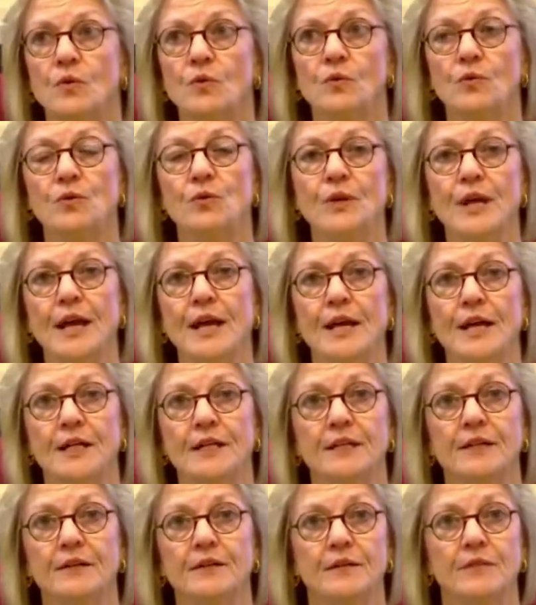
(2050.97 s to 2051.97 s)
you
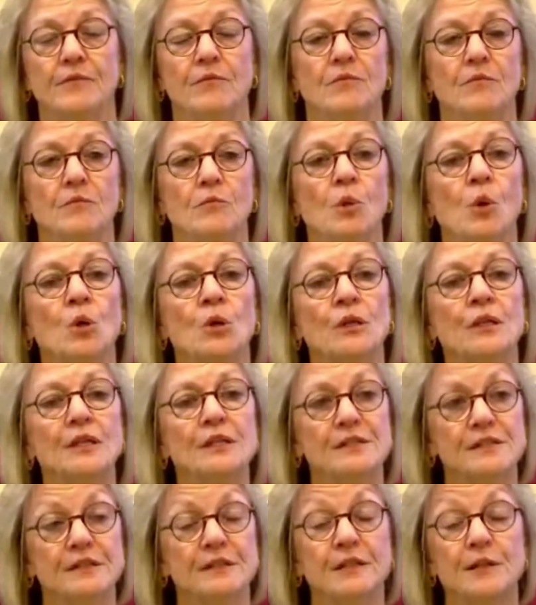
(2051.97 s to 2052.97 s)
can more
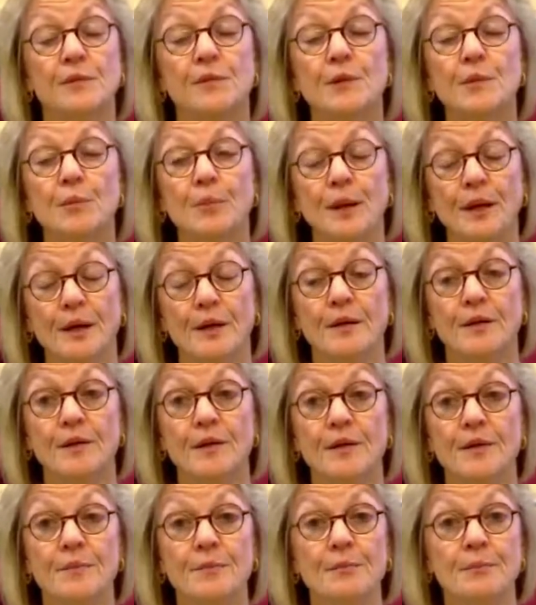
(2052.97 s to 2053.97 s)
easily repair
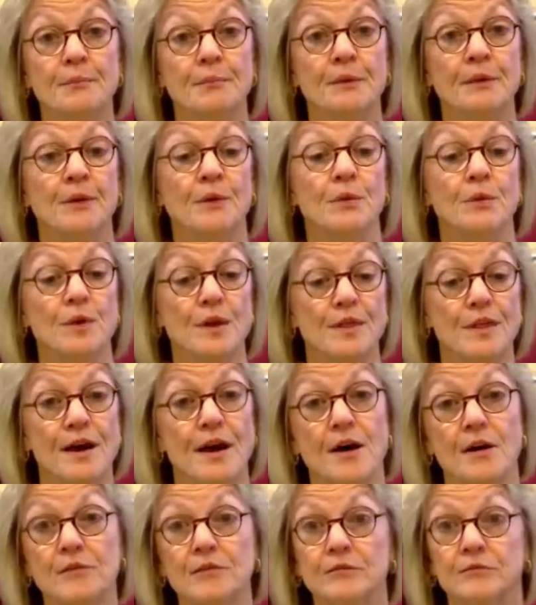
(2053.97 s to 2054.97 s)
them
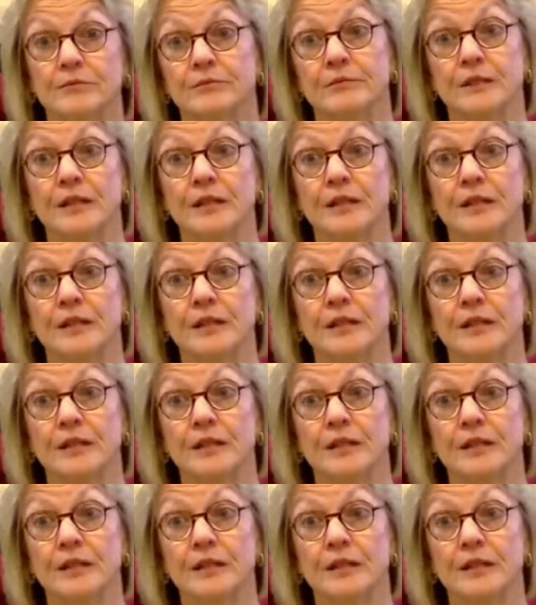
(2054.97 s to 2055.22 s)
without